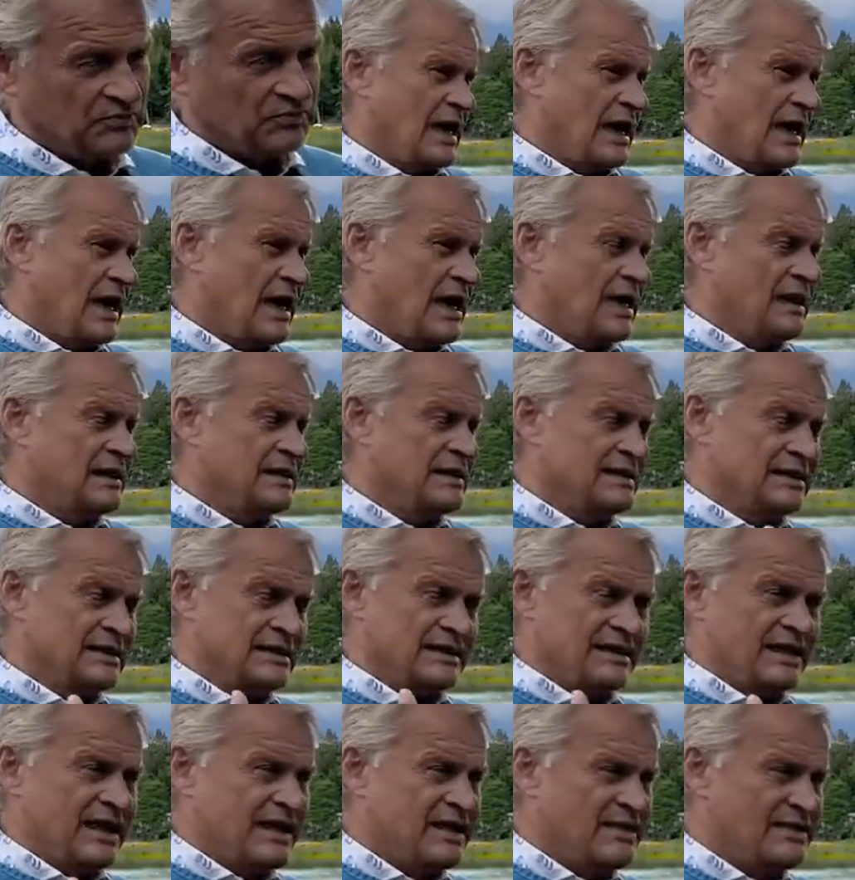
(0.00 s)
And
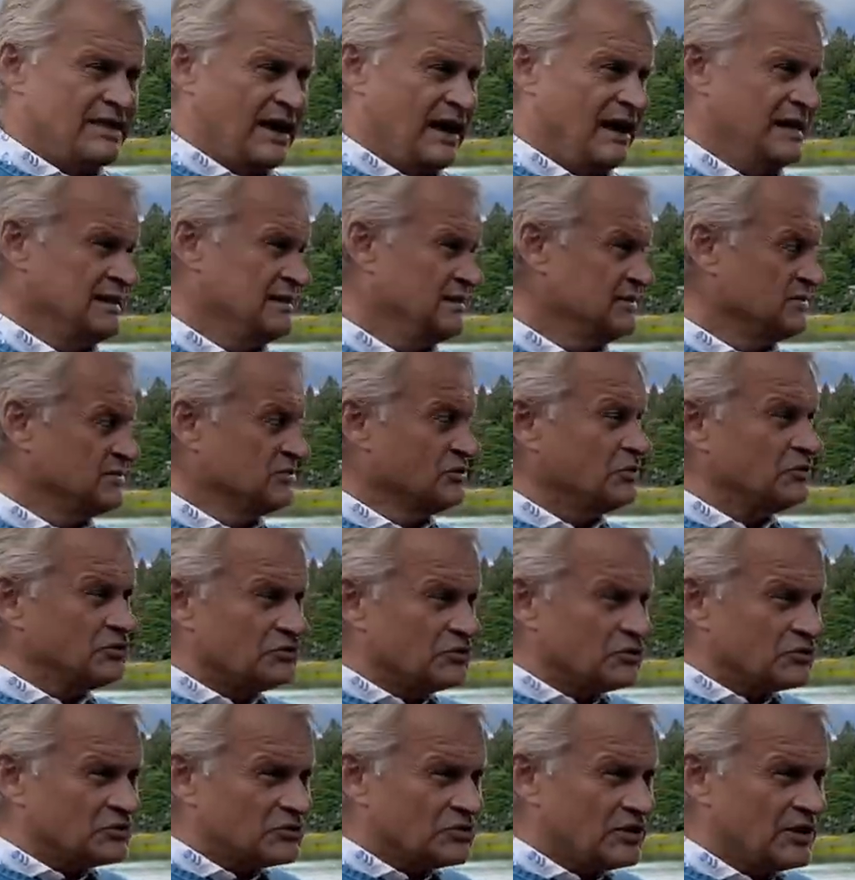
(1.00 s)
that is
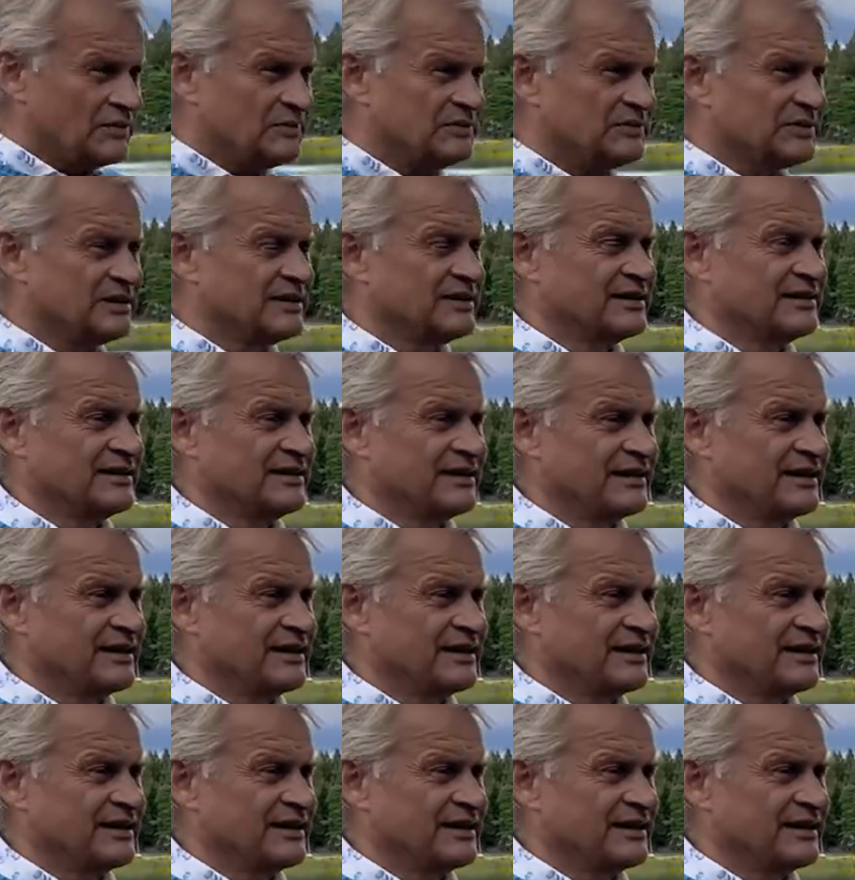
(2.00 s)
also something